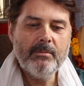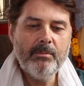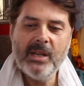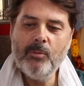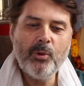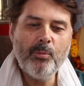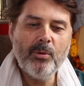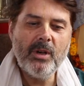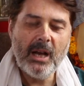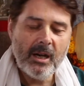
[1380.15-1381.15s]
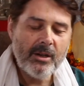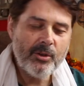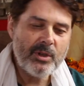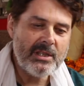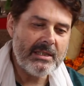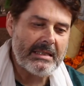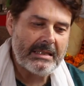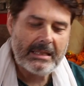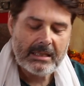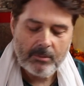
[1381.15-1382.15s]
Many people are interested
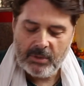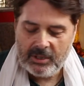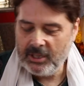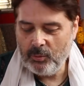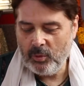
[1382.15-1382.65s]
in that, but he